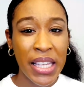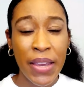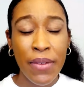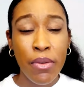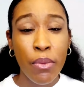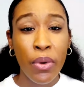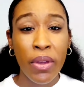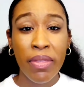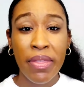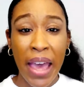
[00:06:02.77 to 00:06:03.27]

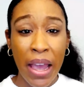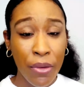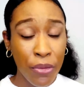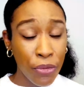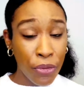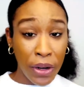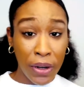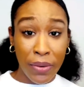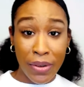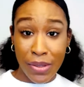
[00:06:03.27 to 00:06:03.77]
even when that
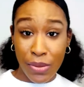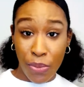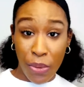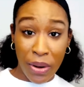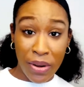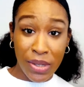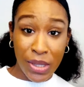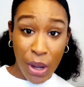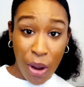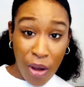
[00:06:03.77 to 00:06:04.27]
fragrance
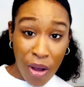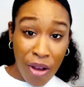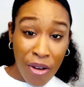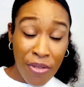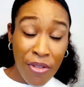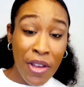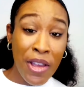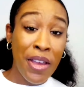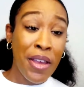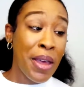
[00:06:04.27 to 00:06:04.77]
wears
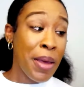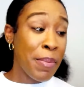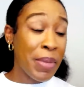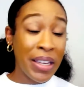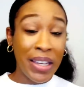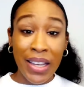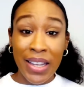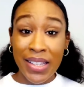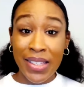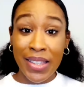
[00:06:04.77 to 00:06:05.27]
off,
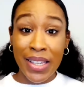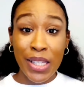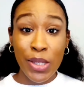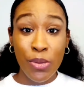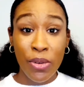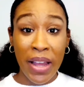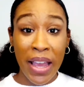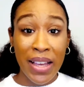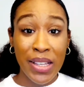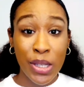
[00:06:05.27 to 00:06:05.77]
because this
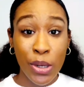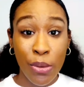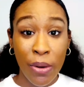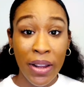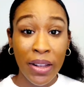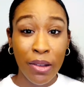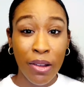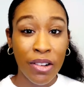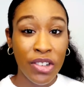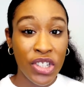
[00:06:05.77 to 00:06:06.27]
one has
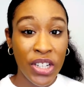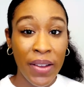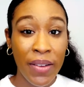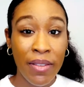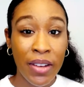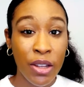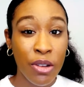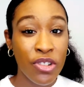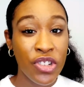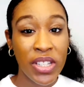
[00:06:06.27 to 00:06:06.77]
great
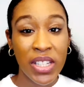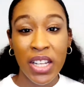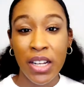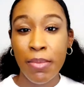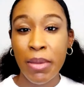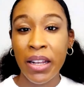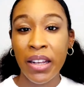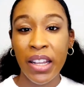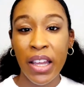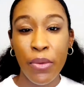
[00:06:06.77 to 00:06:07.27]
longevity, you're just gonna
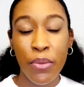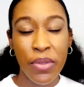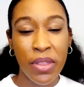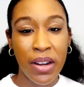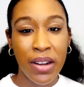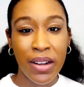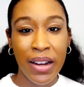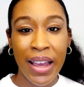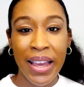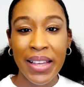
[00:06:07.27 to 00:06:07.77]
be left with
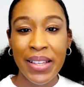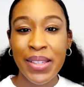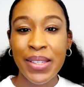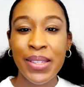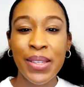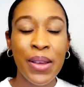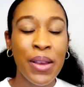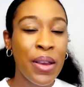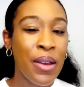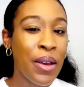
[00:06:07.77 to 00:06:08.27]
a
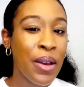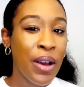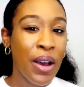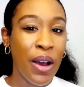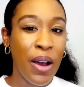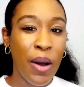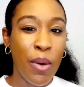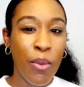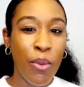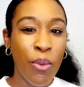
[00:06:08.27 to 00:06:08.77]
nice
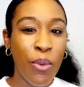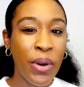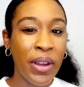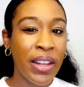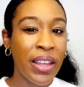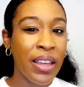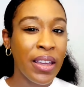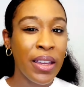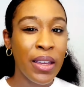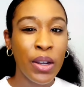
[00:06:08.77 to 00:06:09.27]

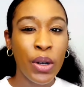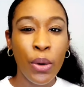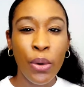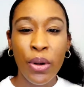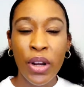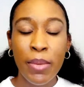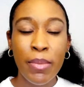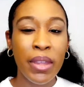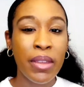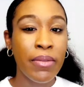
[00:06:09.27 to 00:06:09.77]
woody,
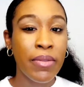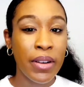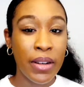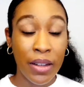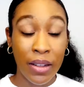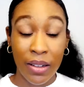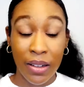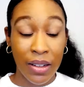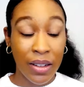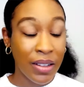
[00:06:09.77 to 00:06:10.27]
creamy
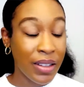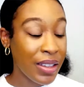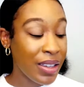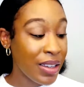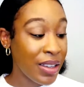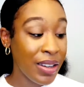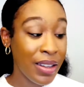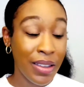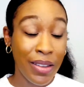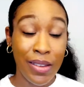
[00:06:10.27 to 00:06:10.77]
vanilla.
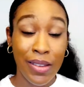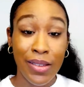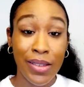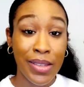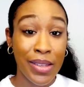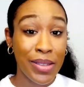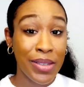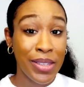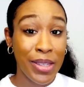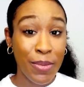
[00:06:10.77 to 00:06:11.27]
It is
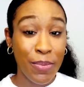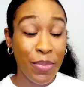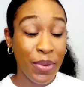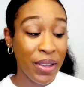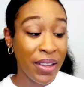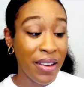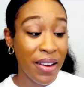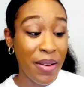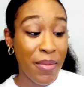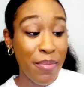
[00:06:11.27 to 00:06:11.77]

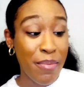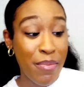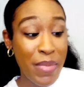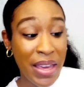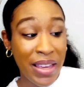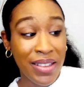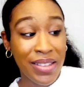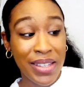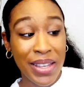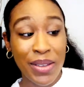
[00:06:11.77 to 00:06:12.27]
simply
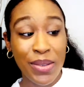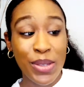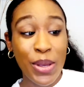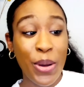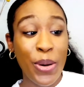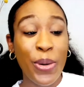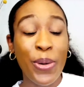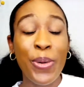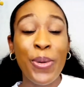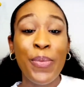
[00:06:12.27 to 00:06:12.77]
amazing.
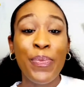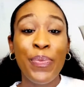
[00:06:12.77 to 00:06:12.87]
So